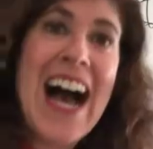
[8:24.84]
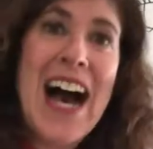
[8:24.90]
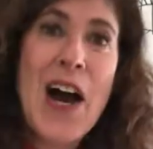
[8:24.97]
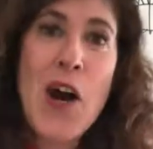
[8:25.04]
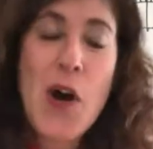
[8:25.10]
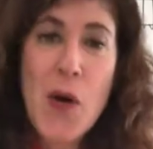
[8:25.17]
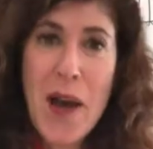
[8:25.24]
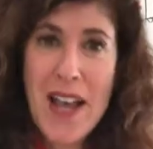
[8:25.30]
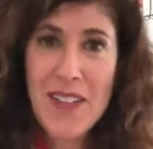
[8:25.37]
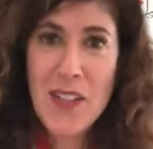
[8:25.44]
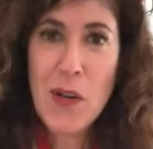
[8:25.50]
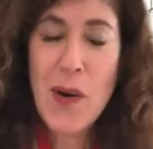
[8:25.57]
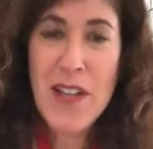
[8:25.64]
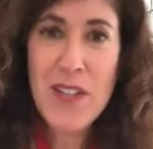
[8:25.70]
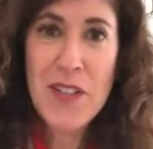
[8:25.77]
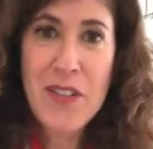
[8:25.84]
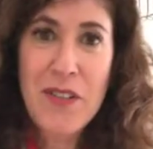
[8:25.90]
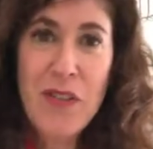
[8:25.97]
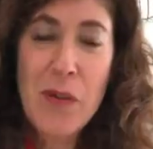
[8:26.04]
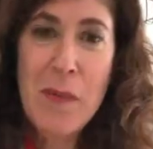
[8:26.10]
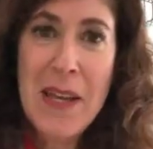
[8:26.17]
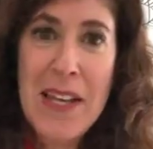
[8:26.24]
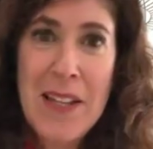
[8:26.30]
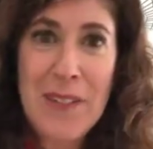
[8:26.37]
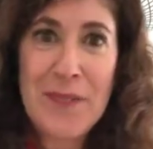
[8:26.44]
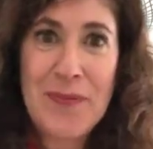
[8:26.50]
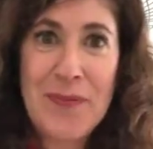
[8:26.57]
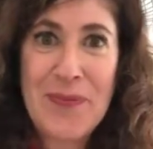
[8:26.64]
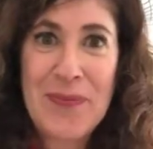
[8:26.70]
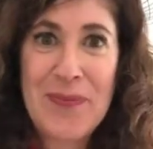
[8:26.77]
Who has a question for me?
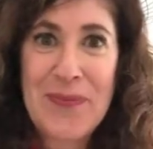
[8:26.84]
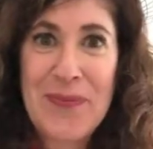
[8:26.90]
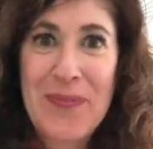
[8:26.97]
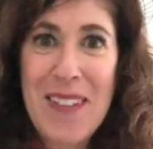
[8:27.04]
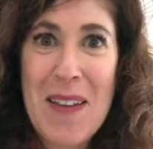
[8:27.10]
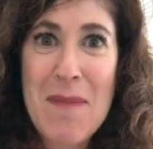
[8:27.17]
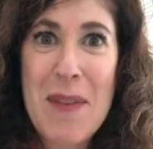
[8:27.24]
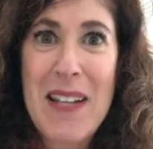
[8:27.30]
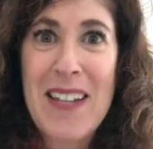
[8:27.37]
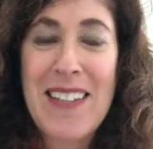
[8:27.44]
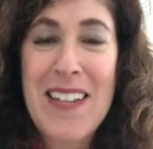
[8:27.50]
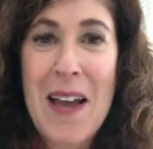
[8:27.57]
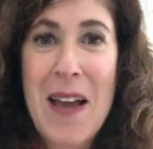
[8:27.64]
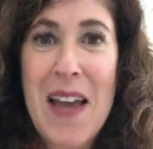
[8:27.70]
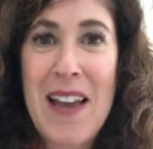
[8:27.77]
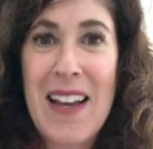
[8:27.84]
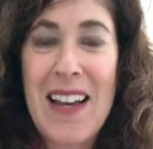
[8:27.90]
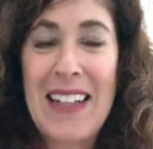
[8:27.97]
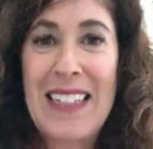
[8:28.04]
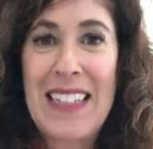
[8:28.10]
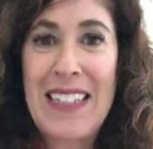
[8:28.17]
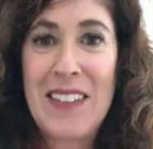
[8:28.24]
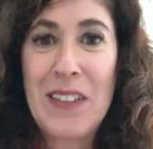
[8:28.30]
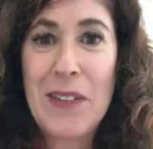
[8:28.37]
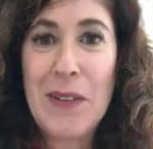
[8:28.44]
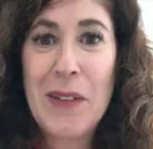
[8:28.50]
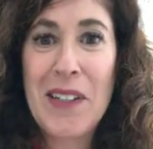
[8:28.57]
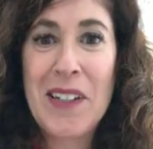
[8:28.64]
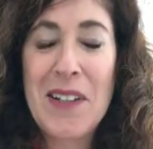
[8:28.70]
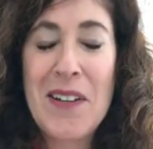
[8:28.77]
Because I need to
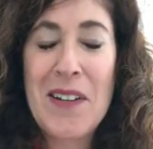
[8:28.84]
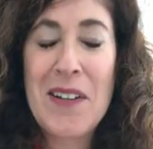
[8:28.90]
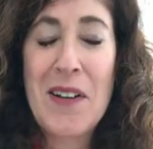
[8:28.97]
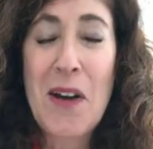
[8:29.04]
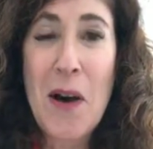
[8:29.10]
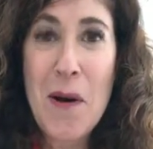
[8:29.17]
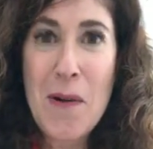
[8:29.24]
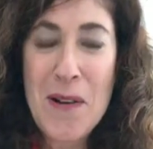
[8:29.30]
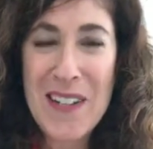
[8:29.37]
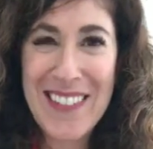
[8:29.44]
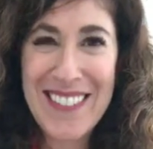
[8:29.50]
go.